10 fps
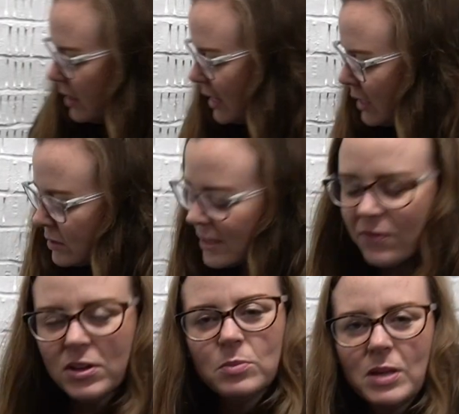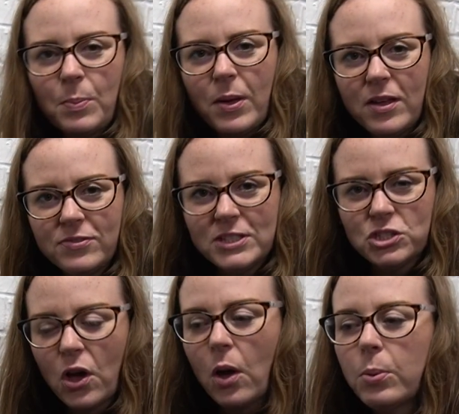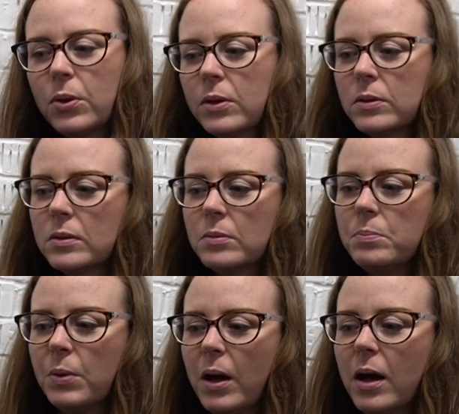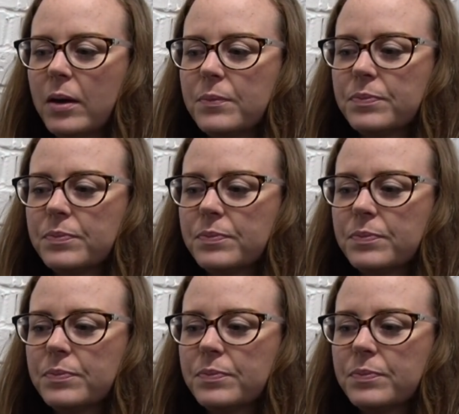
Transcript: It's never going to be a perfect job, but